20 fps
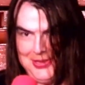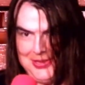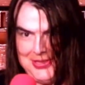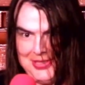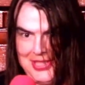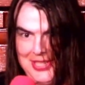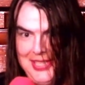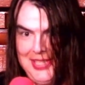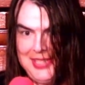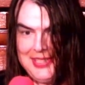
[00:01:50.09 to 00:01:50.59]

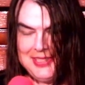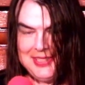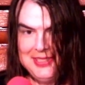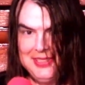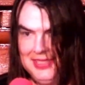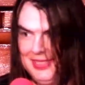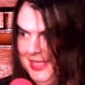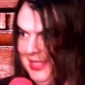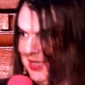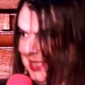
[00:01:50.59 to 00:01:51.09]
like
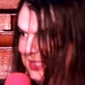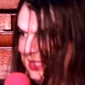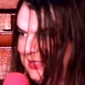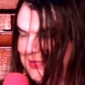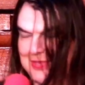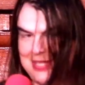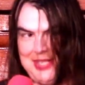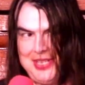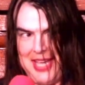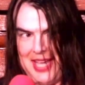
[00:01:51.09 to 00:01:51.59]

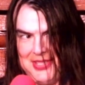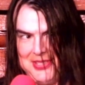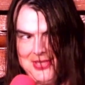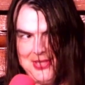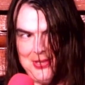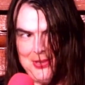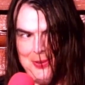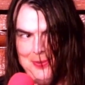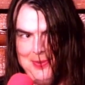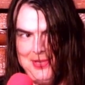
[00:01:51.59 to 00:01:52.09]

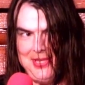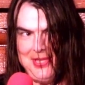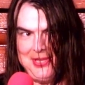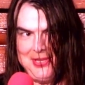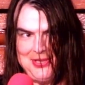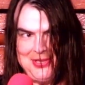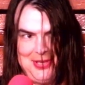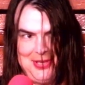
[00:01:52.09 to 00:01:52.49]
fantastical beings and